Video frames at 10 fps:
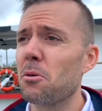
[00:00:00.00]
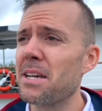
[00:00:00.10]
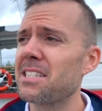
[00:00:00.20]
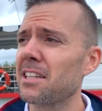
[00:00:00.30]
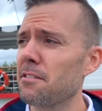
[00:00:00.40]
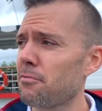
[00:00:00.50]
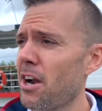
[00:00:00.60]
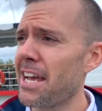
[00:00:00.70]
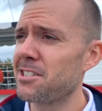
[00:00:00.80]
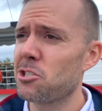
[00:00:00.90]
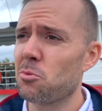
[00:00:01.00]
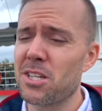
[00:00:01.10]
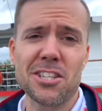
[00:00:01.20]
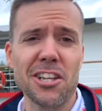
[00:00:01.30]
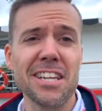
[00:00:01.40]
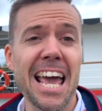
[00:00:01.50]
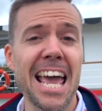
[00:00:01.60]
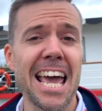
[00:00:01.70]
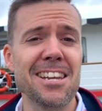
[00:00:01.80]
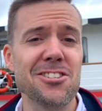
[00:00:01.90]
basically France, Switzerland,
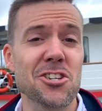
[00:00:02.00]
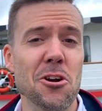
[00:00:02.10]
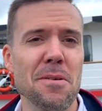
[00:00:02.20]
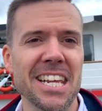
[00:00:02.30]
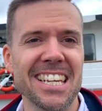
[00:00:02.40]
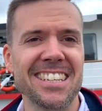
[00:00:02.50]
and Germany